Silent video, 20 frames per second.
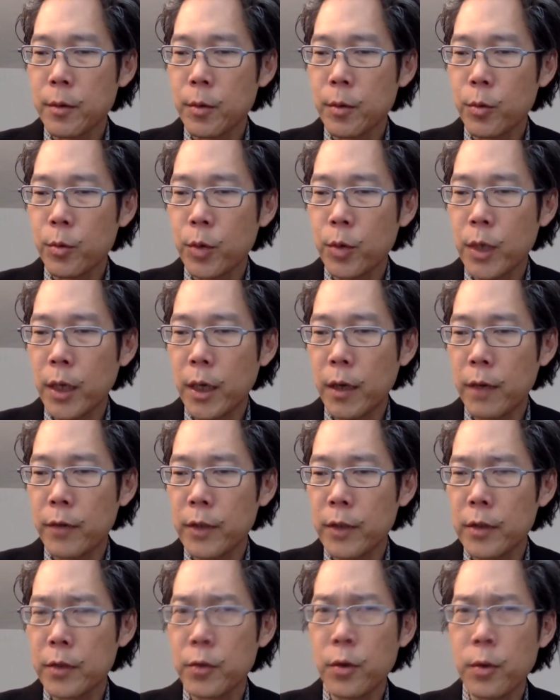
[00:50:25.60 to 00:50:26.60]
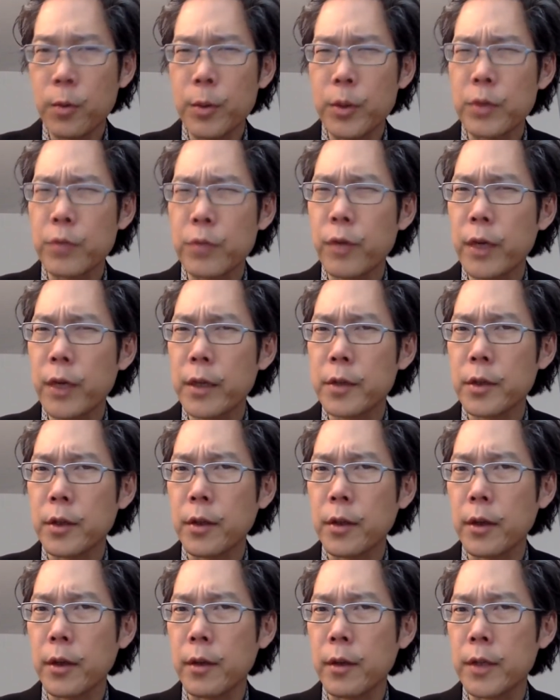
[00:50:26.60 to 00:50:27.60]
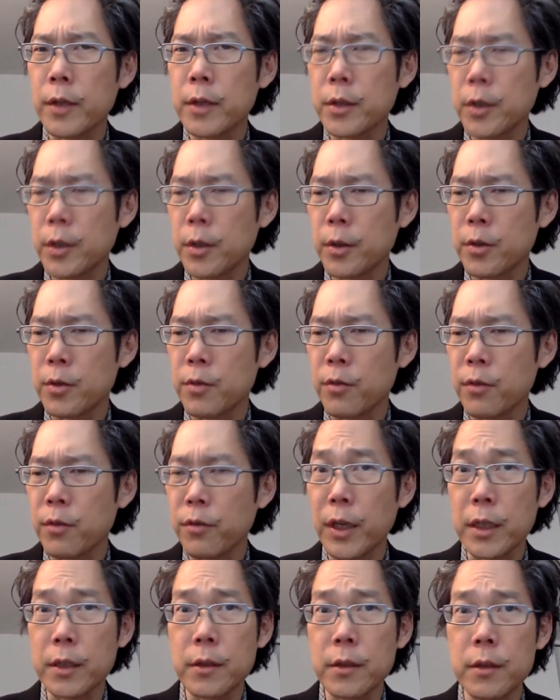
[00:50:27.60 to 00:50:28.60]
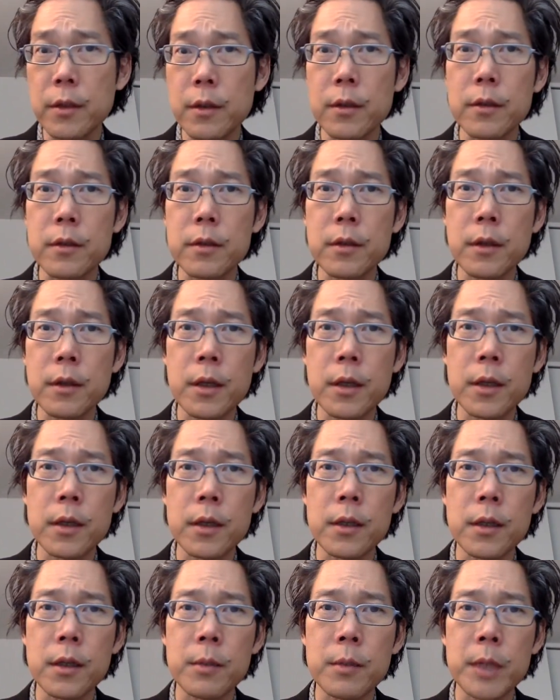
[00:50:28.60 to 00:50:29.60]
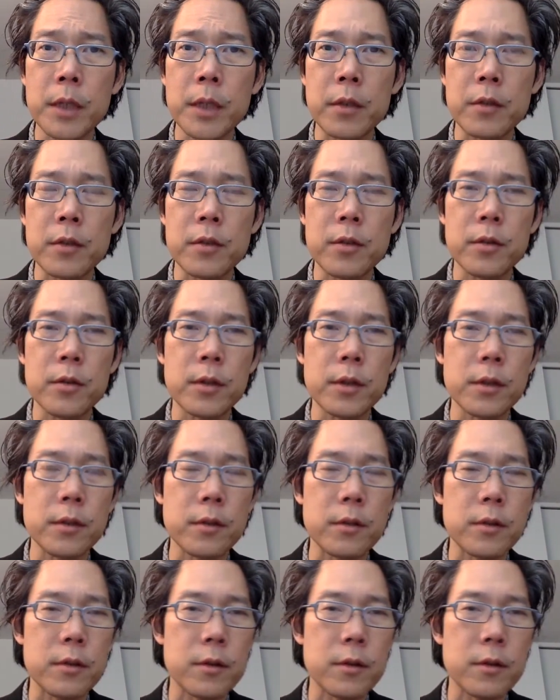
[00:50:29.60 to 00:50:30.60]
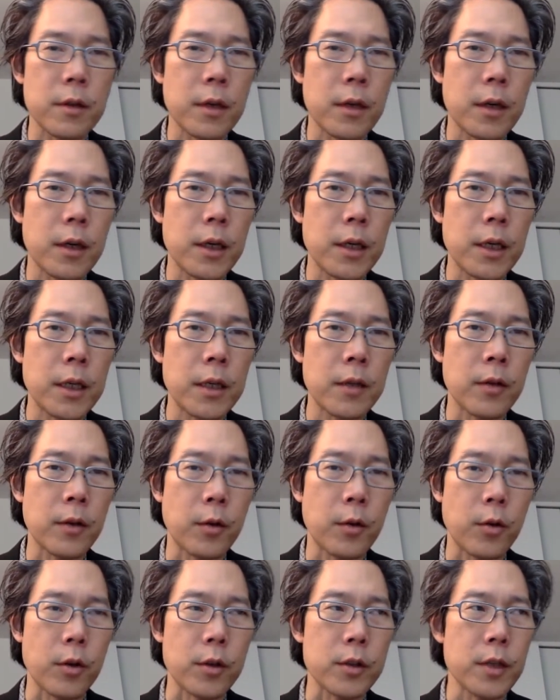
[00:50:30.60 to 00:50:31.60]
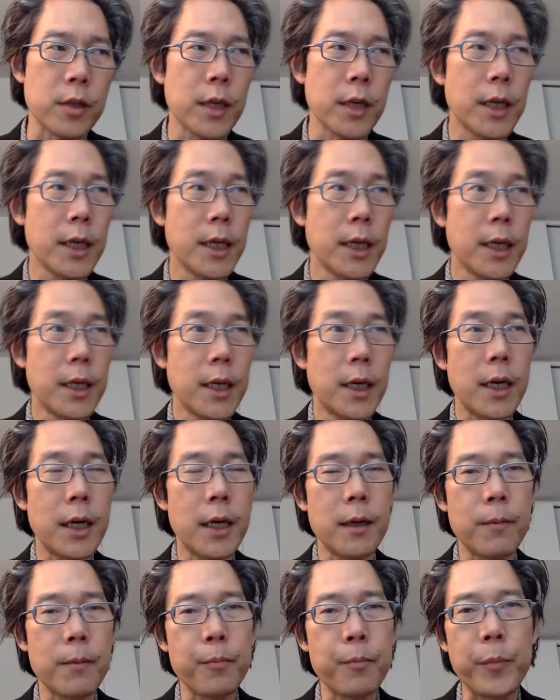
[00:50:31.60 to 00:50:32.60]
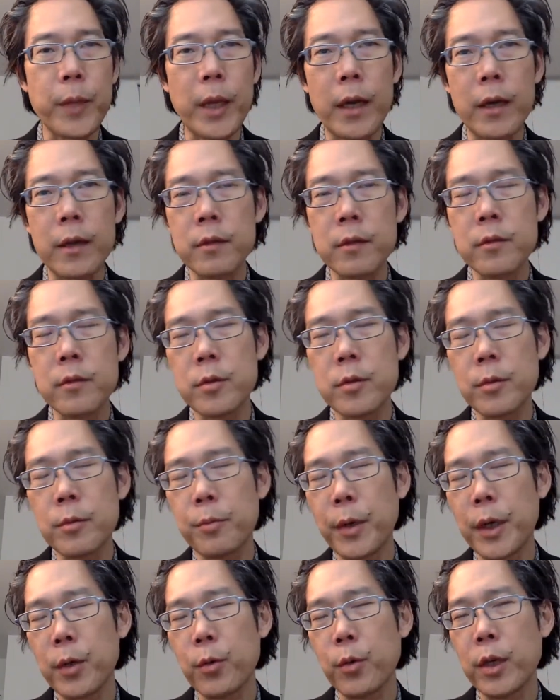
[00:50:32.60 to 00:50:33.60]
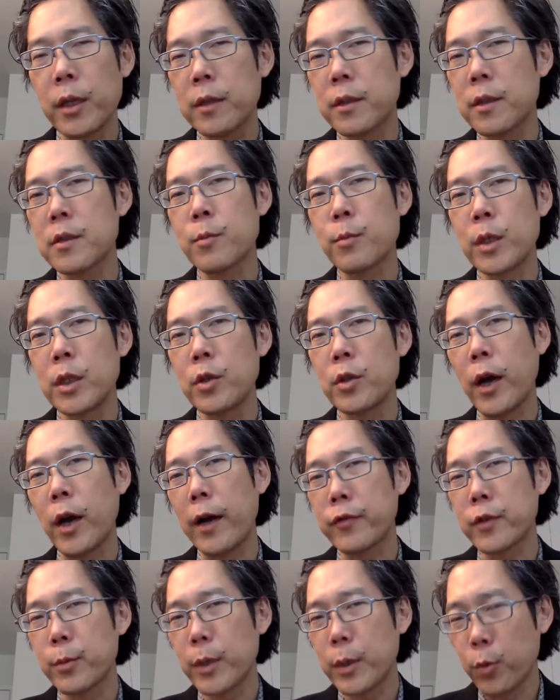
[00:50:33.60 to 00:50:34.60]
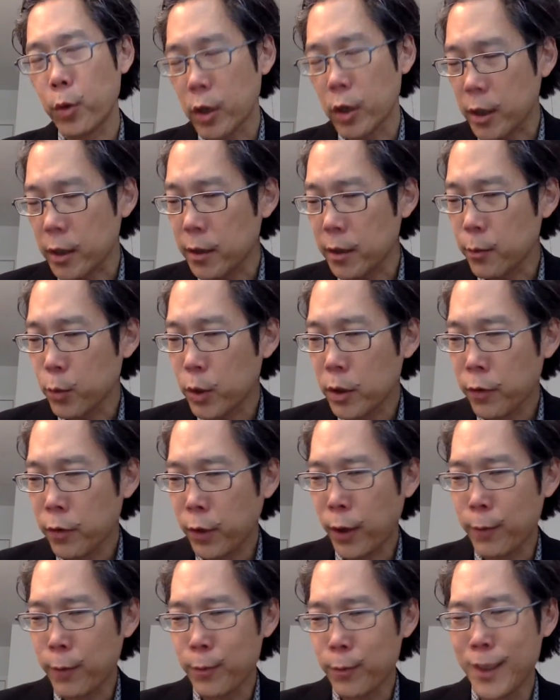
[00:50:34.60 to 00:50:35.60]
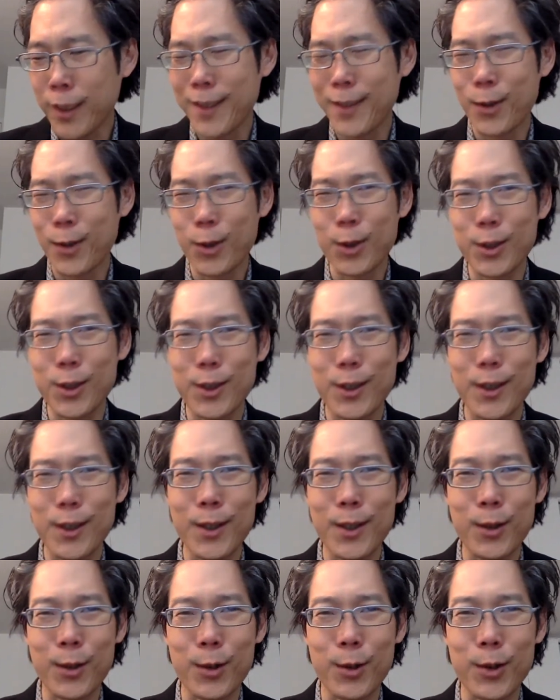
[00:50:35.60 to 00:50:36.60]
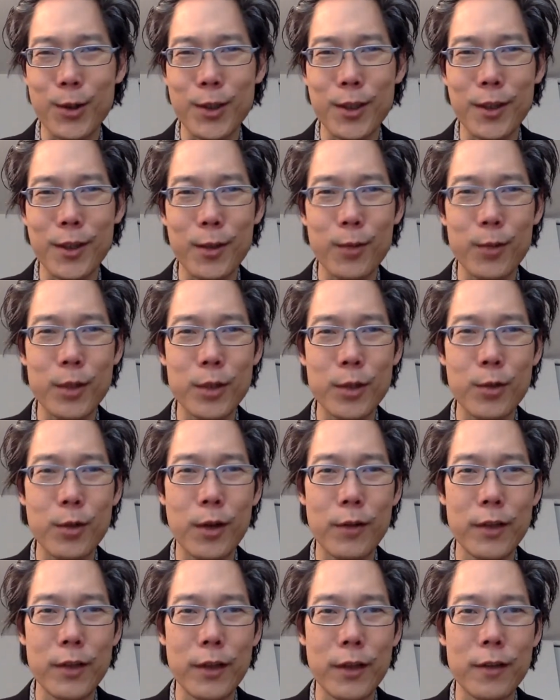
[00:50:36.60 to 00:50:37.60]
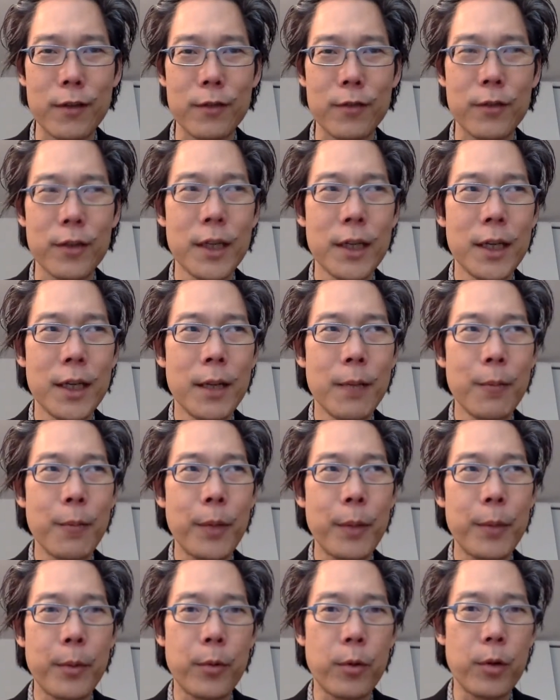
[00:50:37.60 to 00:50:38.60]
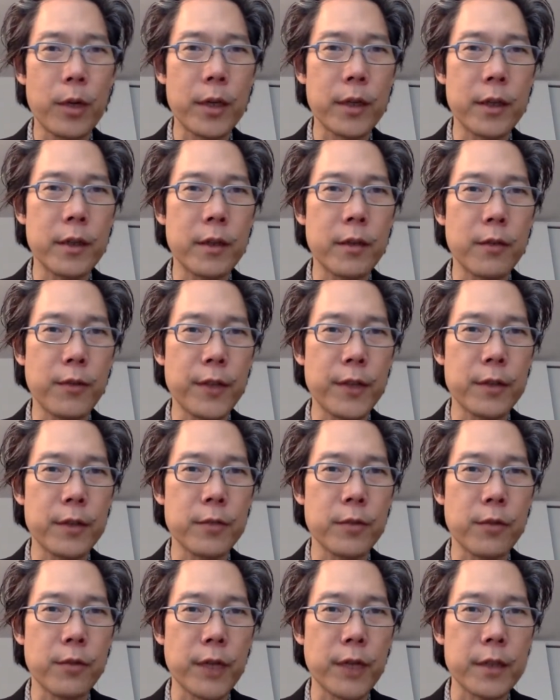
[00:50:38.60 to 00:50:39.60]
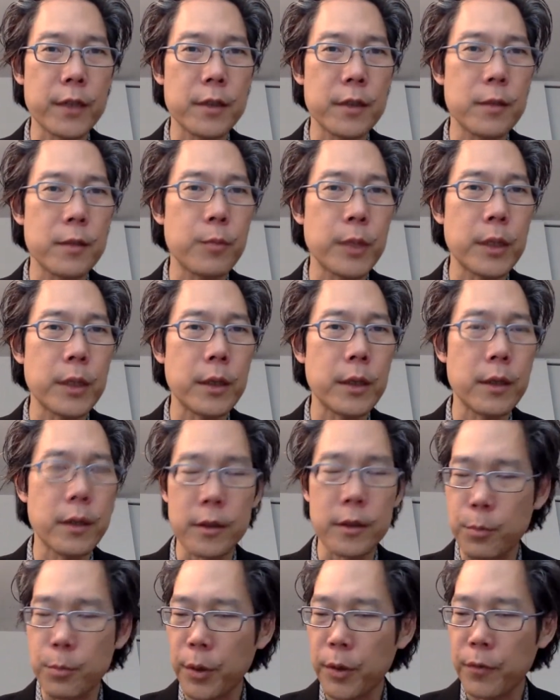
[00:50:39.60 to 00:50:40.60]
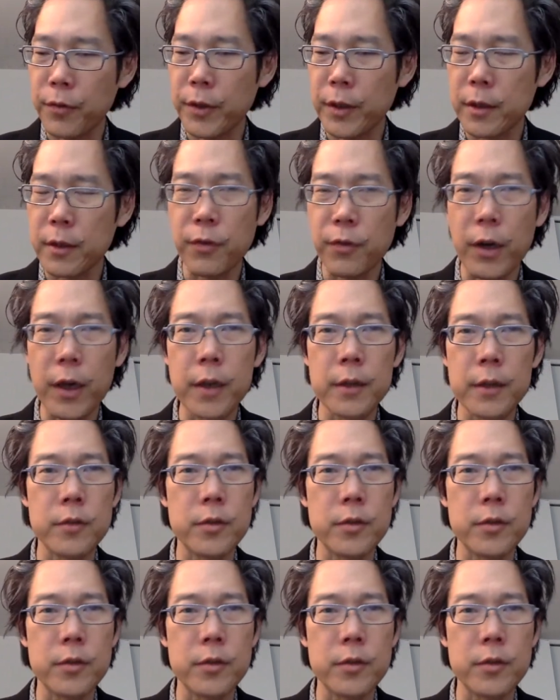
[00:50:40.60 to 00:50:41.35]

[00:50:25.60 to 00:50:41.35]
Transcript: We have an enormous range, I think, of NGOs reflected among the students in the course. And by the way, that doesn't mean you have to be working in one of them in order to take the course. I think we do have a lot of people working in the field reflected, but I think it's perfectly fine